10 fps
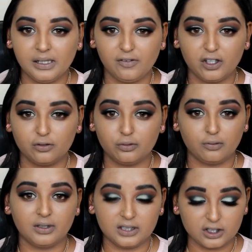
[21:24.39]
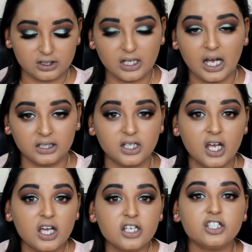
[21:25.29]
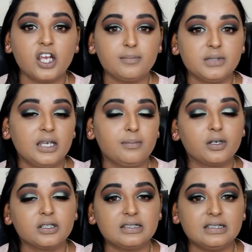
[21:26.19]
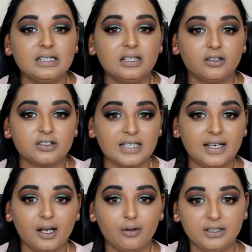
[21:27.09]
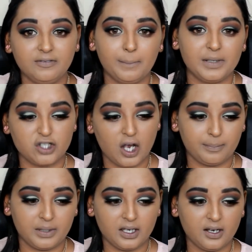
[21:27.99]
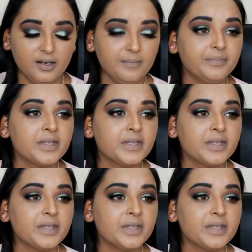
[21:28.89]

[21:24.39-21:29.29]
If you don't know what the Tarte Shape Tape concealer looks like, I'll leave a picture up here.